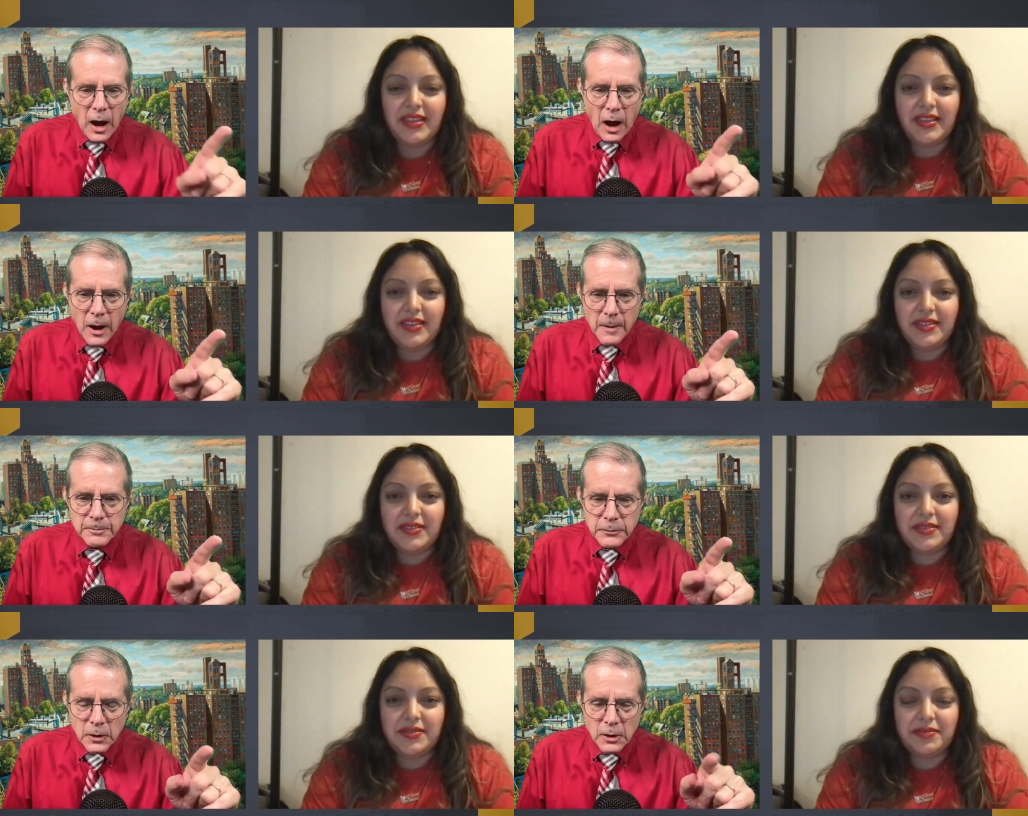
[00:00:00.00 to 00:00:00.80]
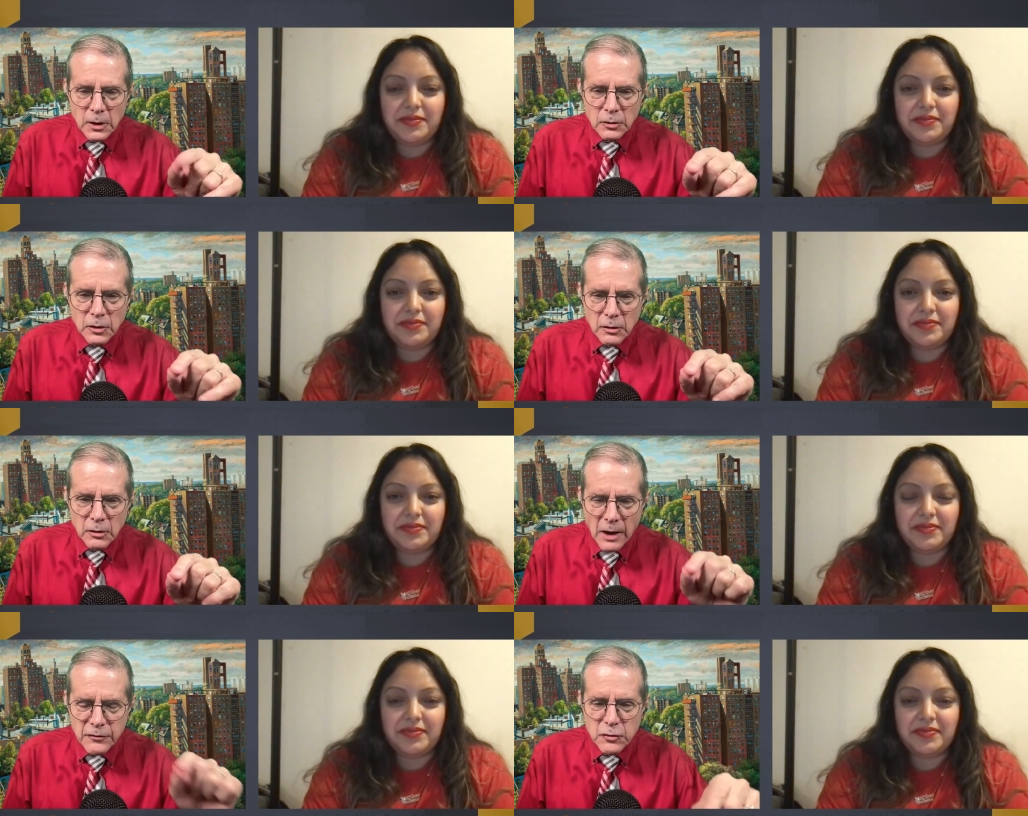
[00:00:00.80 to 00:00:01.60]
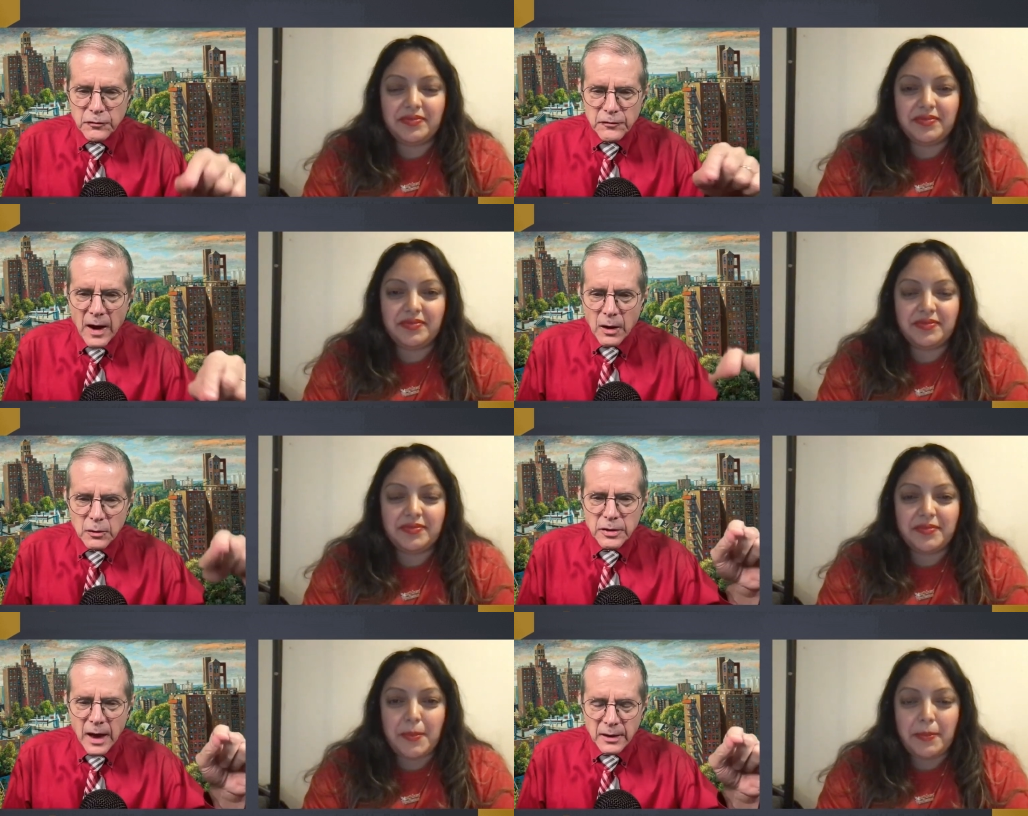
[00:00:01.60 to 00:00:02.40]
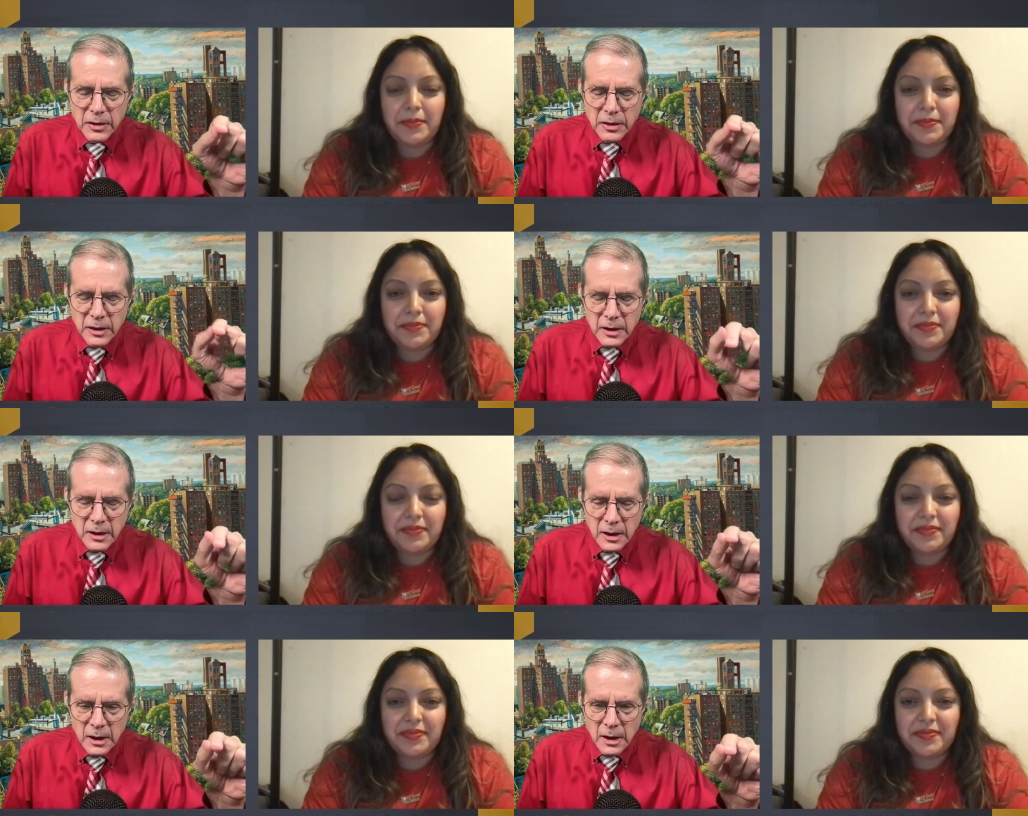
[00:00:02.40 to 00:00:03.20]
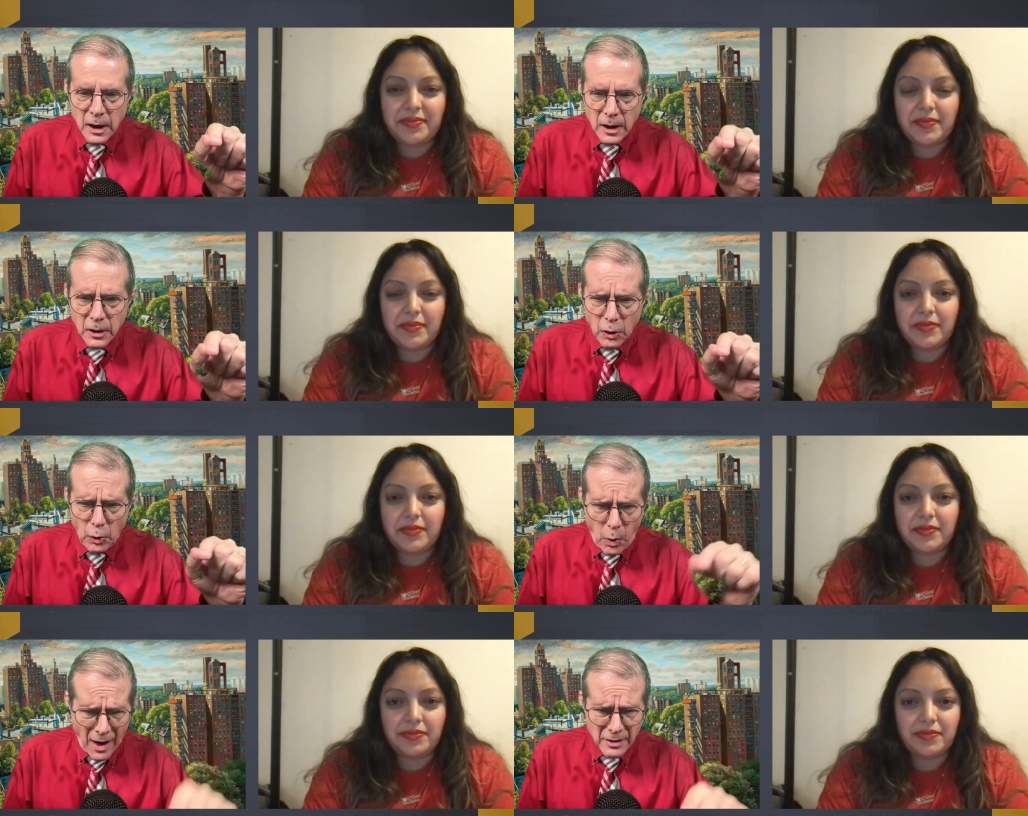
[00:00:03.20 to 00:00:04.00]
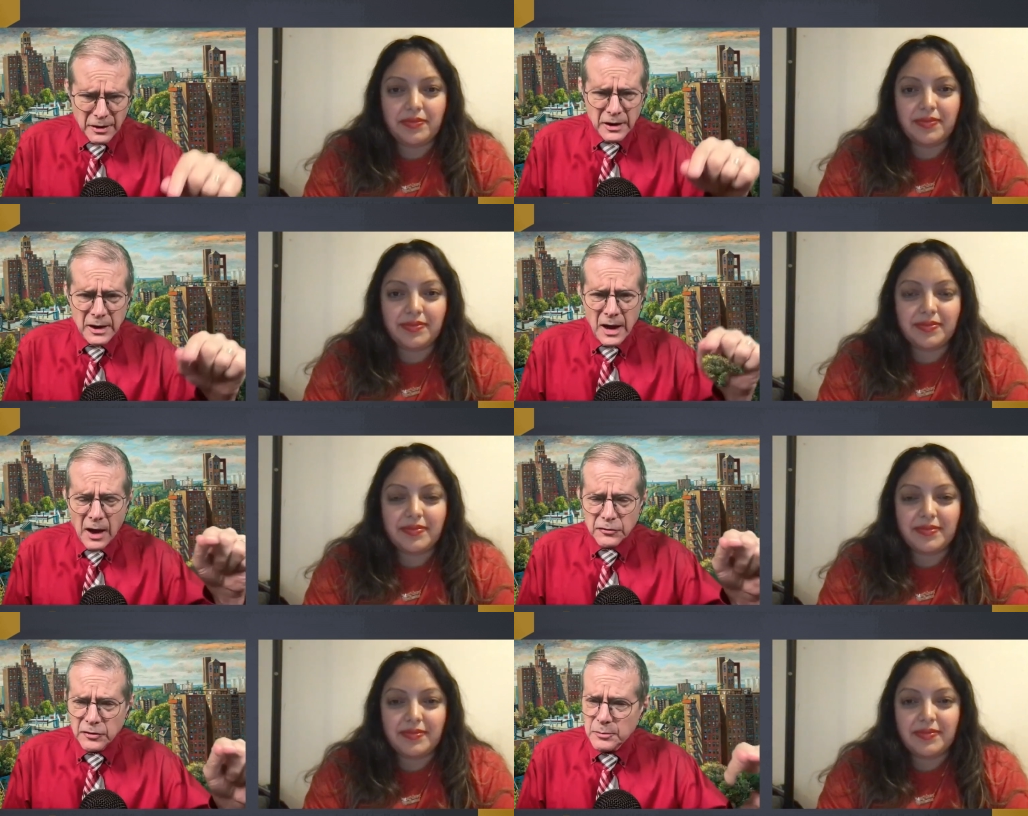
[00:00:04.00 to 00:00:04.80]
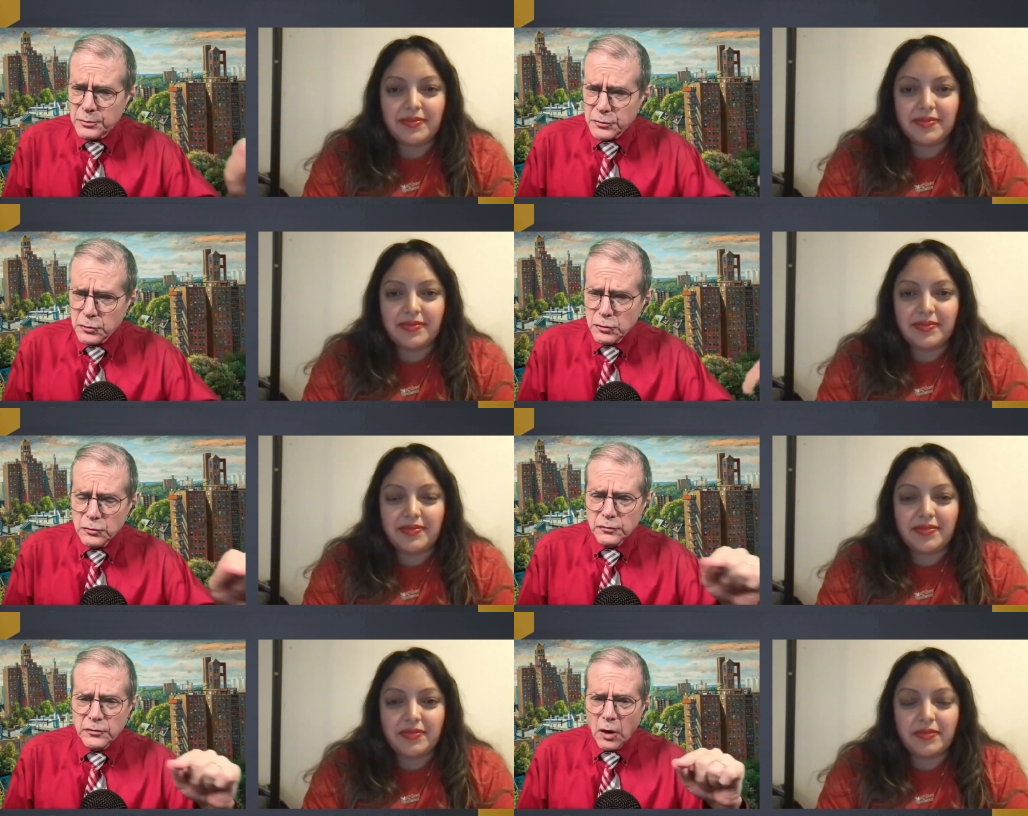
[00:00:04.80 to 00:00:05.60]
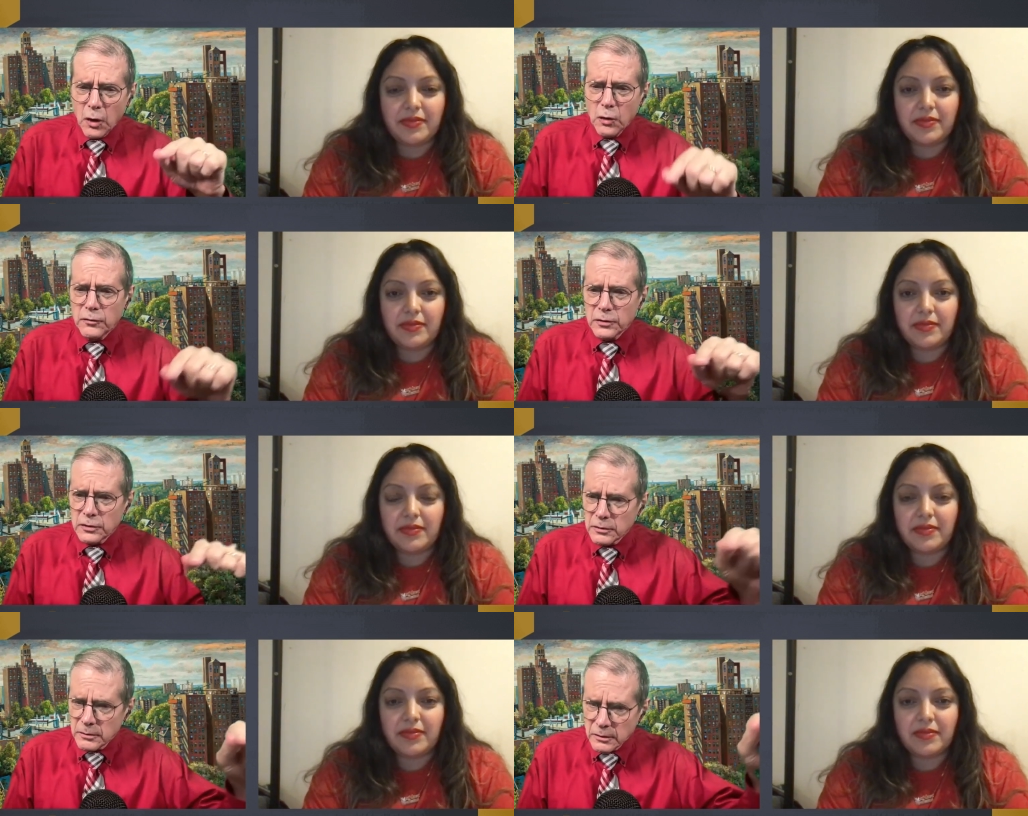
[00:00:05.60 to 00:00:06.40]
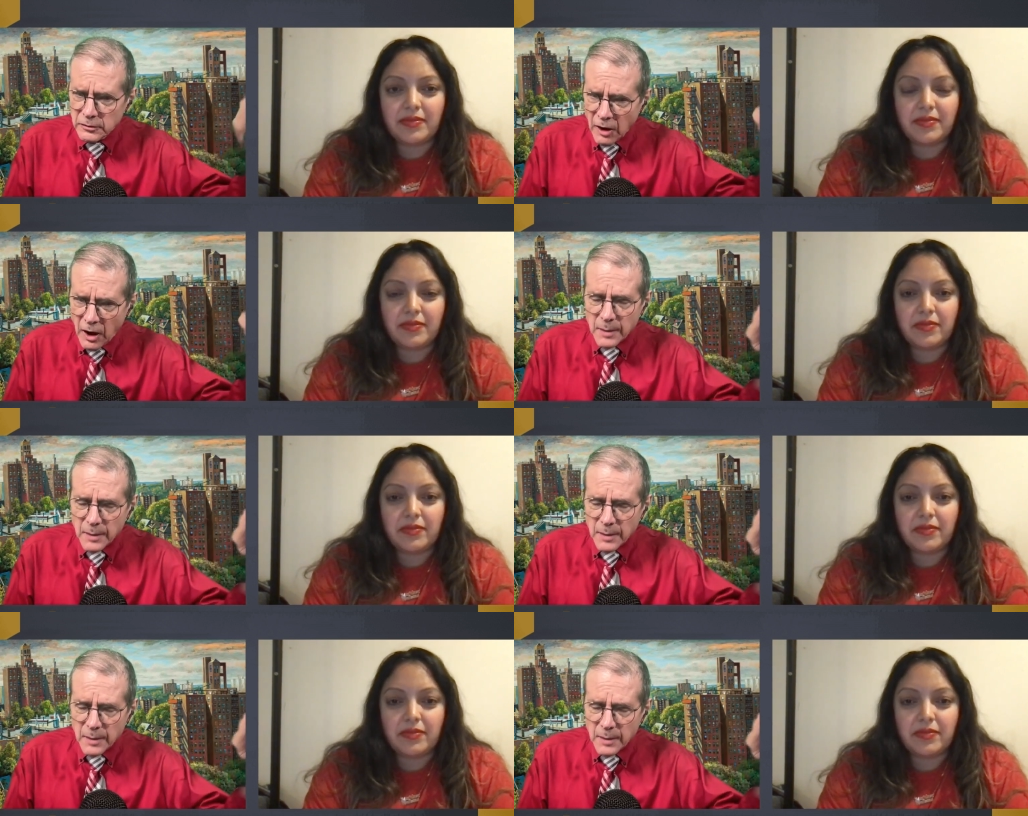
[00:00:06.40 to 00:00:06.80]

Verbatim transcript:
Speaker 1: Um, have you found that the uh, quality has improved over time?